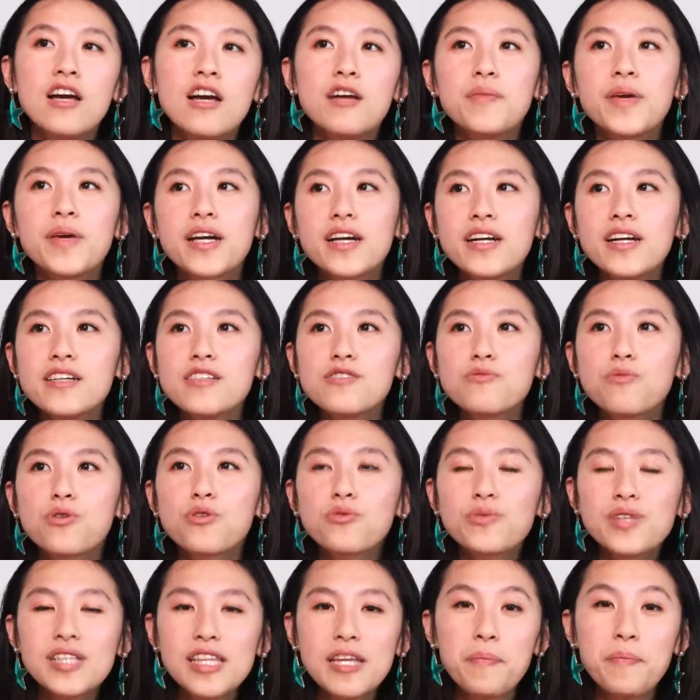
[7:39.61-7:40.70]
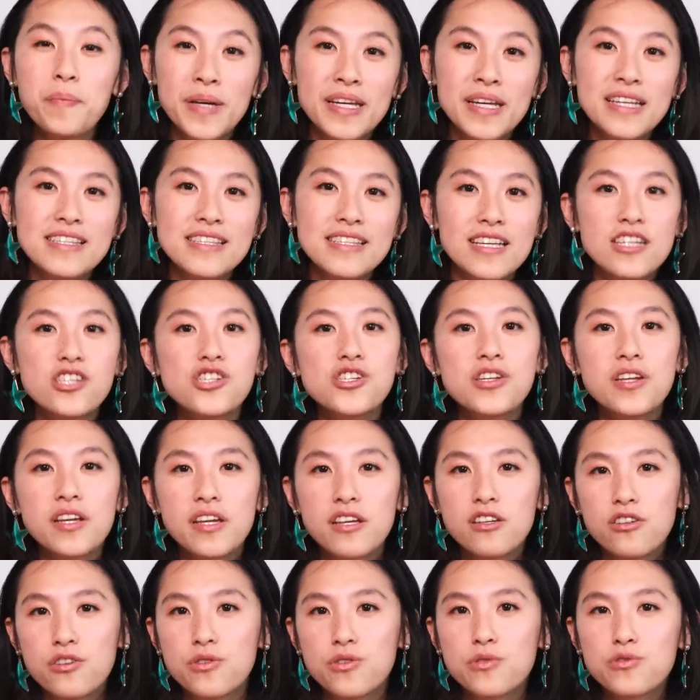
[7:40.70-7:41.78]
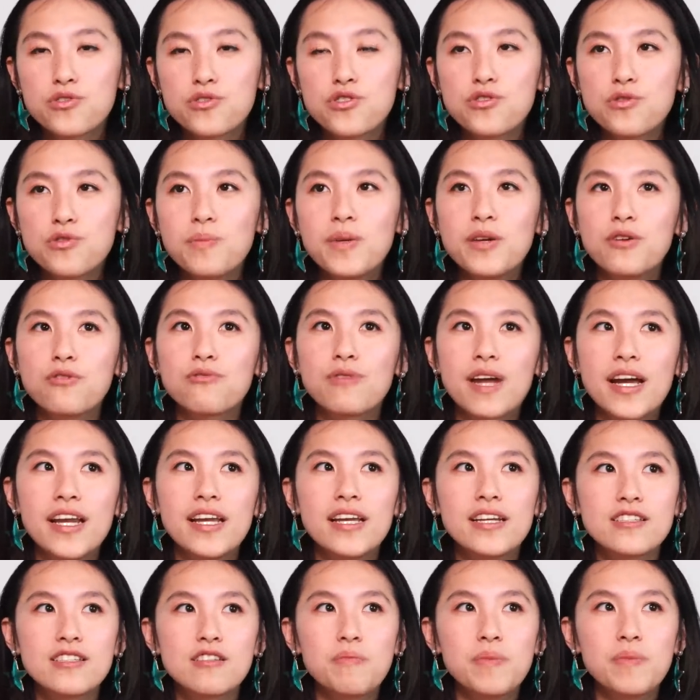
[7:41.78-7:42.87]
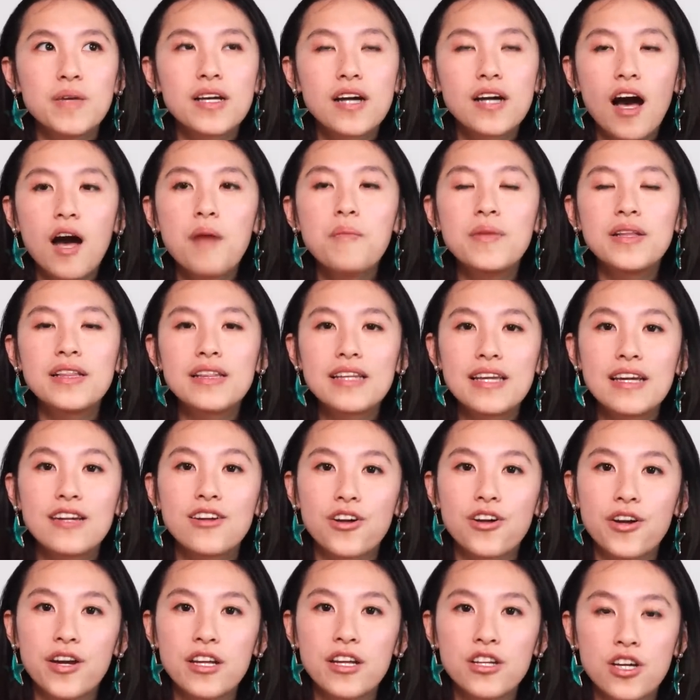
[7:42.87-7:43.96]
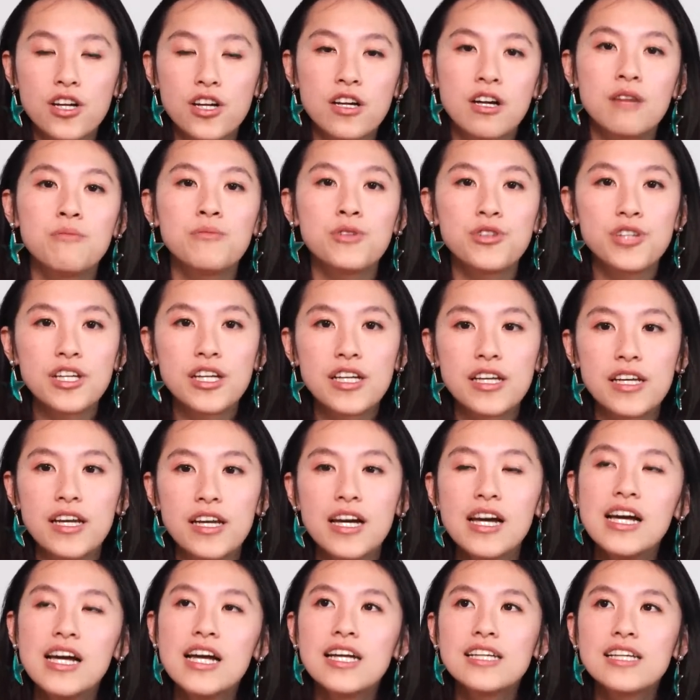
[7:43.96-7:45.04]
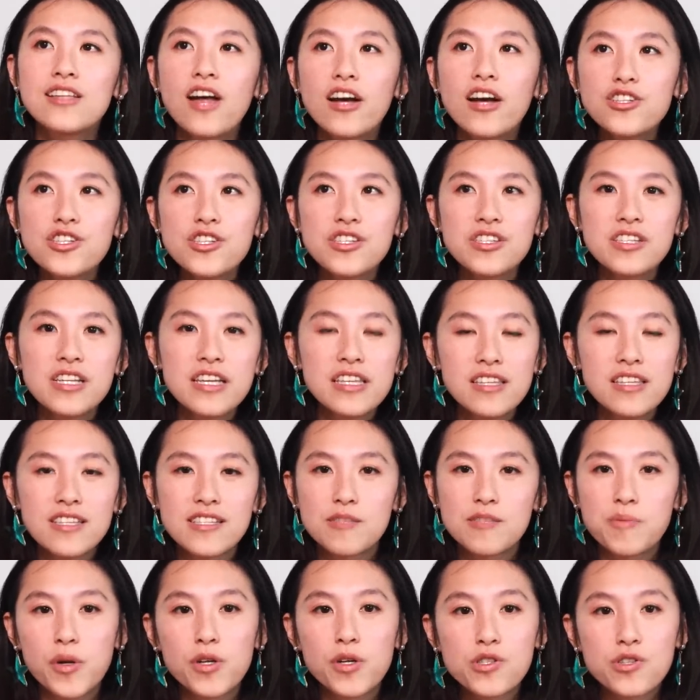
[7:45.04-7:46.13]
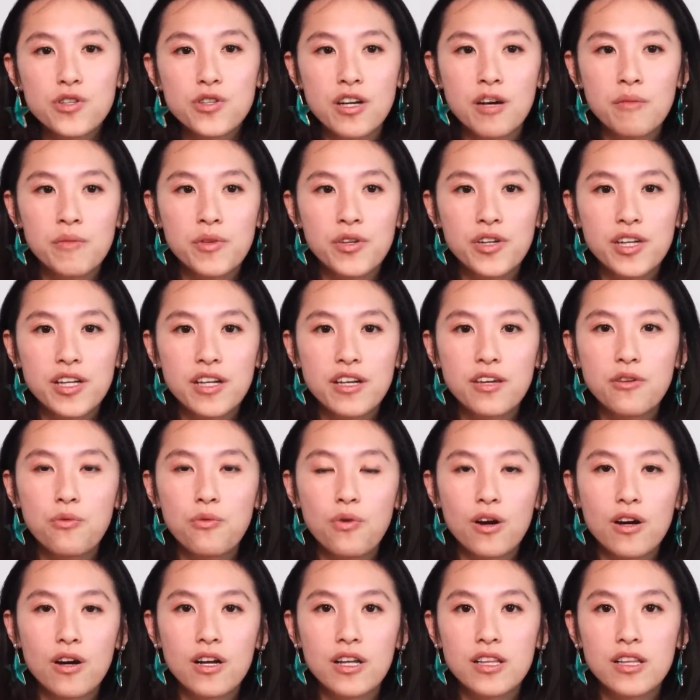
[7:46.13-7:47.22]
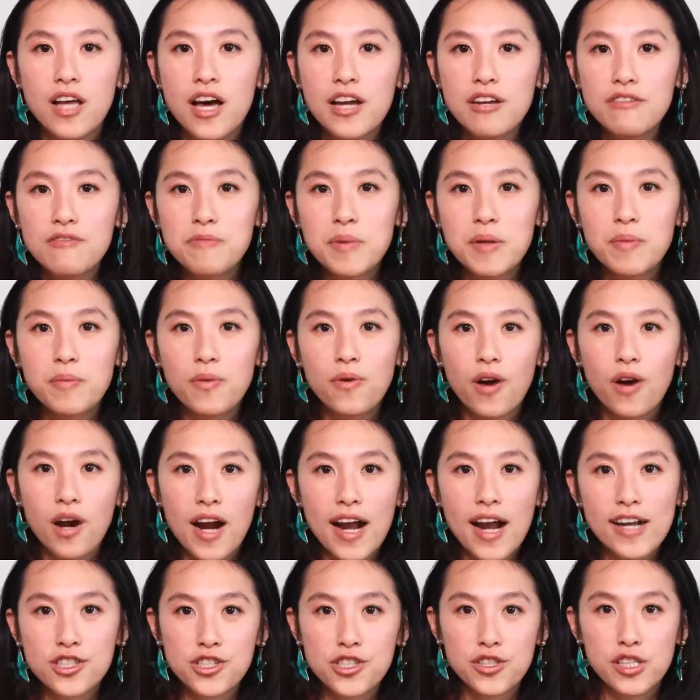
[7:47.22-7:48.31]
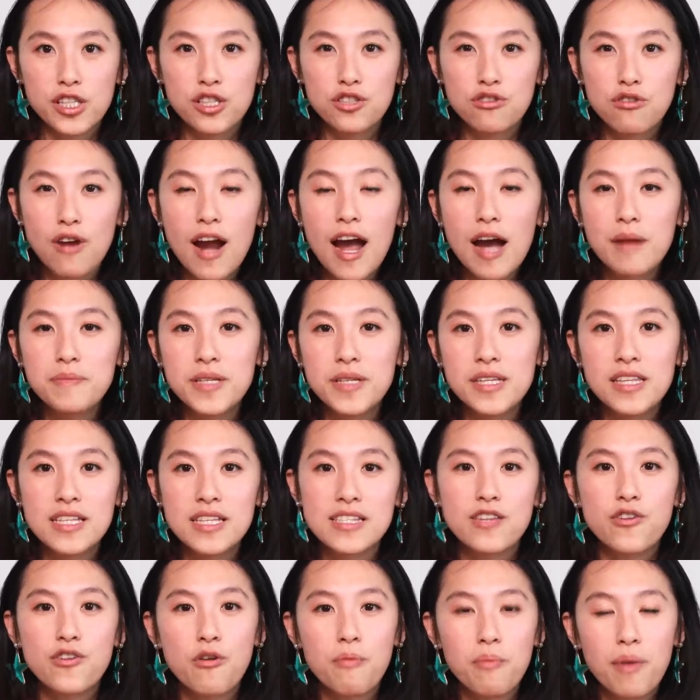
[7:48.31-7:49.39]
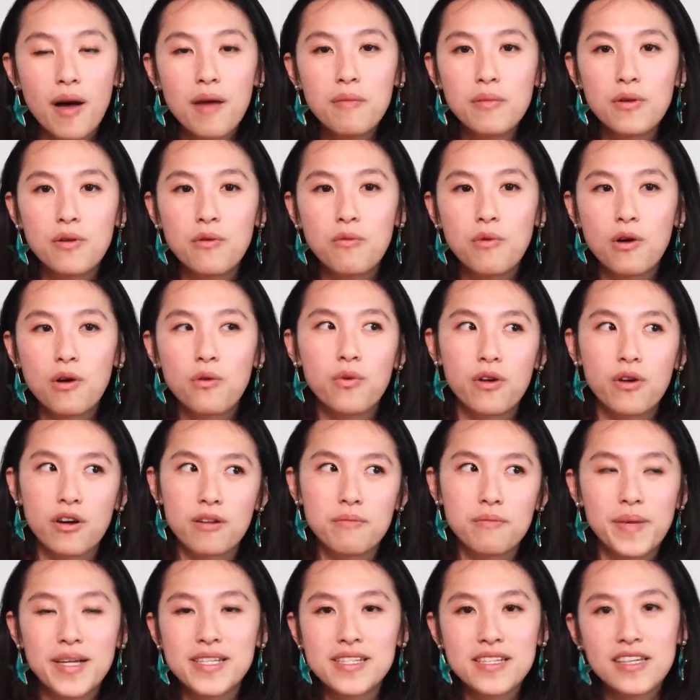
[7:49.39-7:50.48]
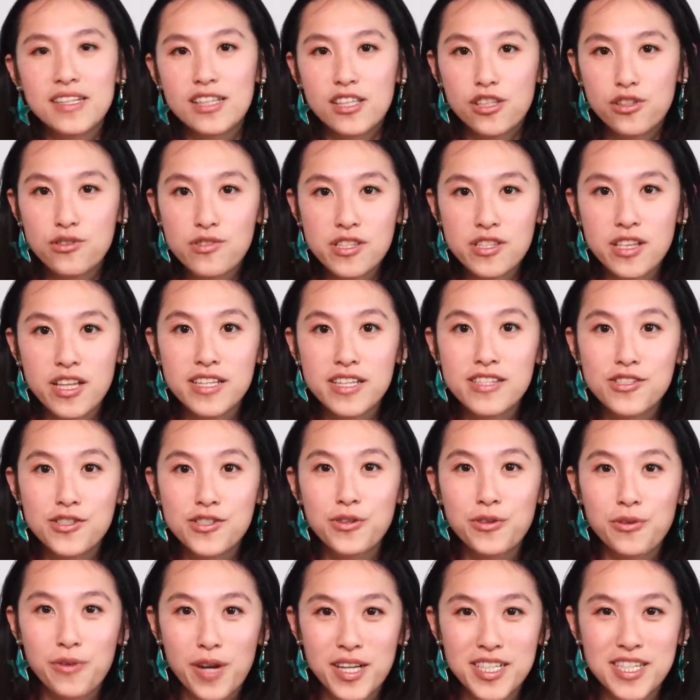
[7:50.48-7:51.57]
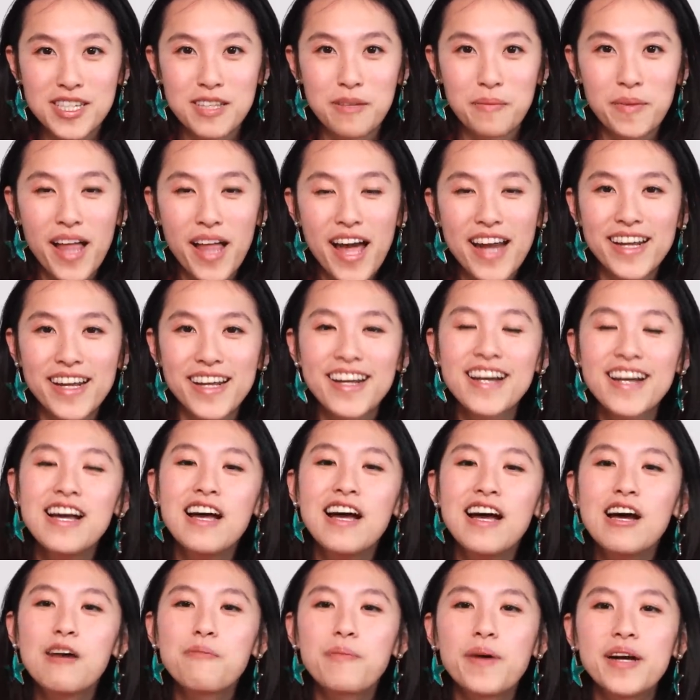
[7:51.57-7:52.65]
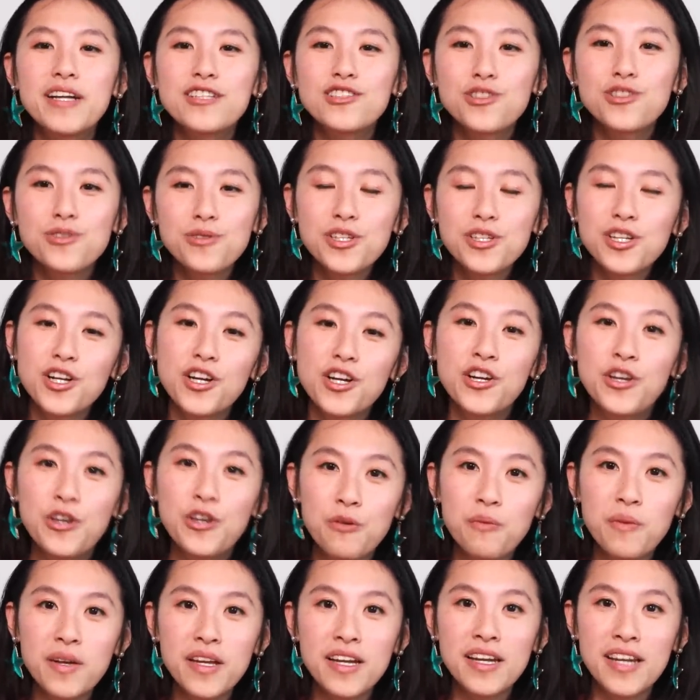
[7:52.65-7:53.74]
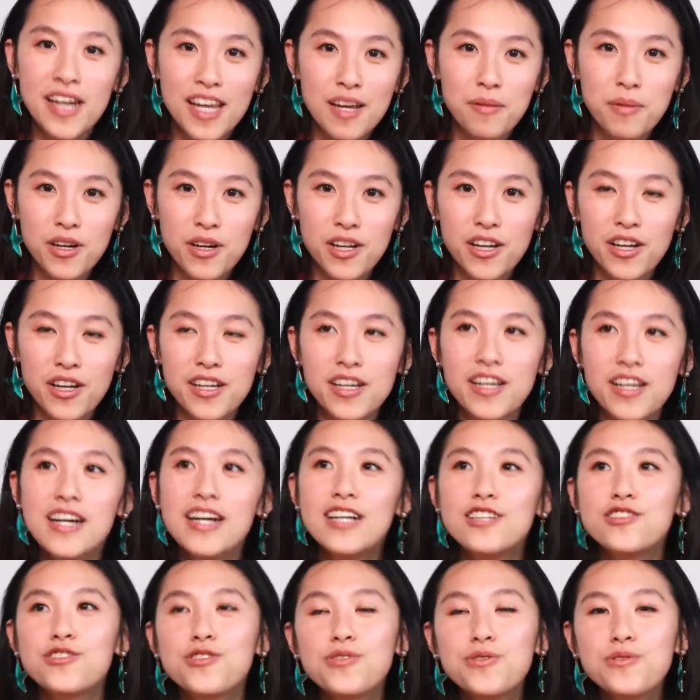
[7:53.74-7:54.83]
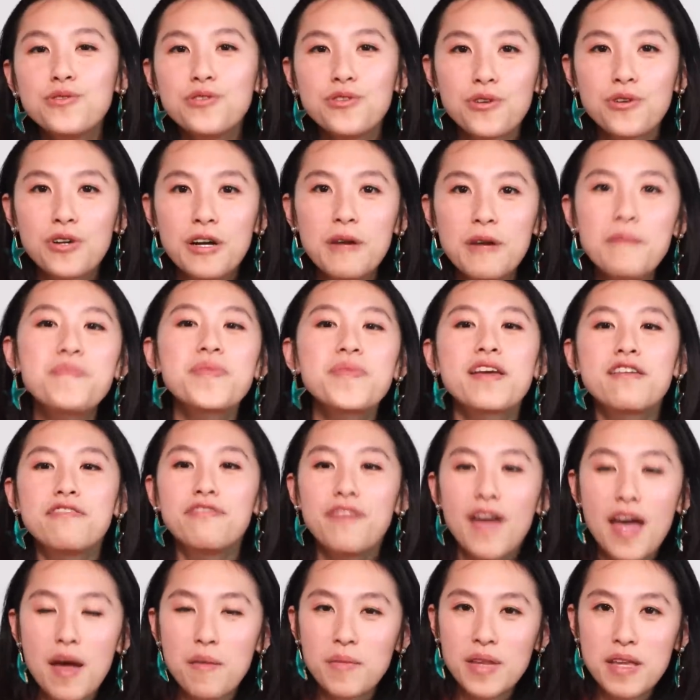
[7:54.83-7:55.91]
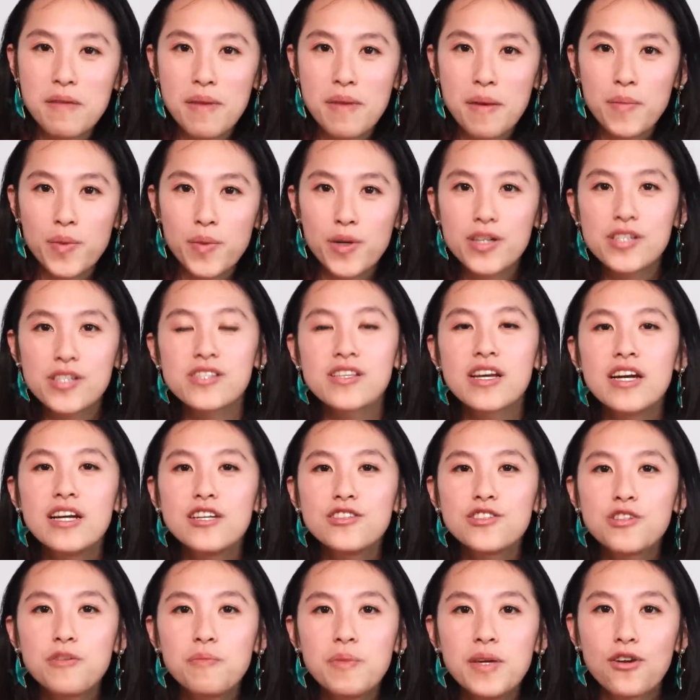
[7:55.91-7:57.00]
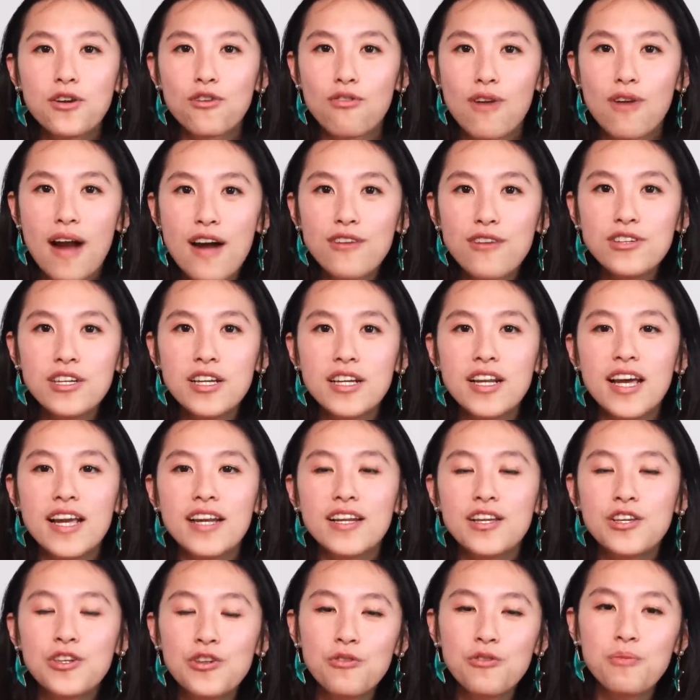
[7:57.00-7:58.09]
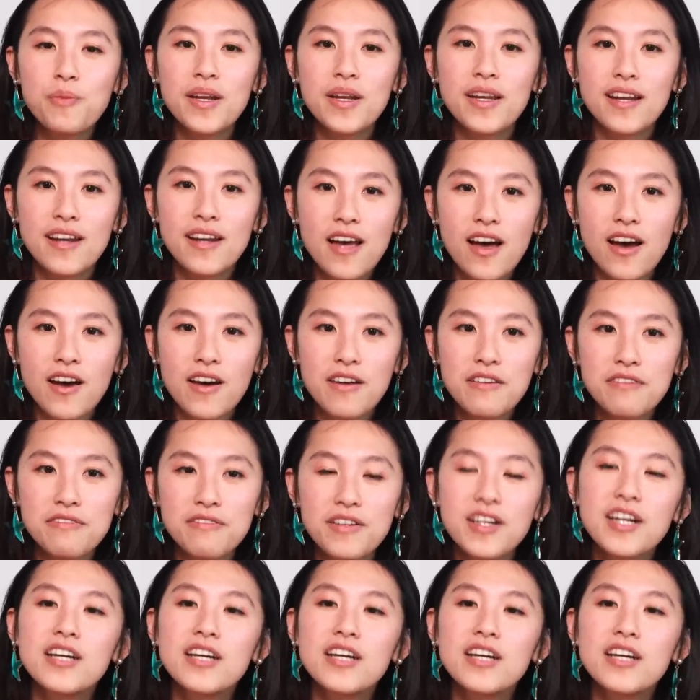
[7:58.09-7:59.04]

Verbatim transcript: because we're really positioning you to be ready to become a leader in your community, not just in the spiritual community where a lot of people are actually trapped in this little bubble where we're basically useless to the rest of the planet, but to your human neighborhood, to your family members, to be grounded and human enough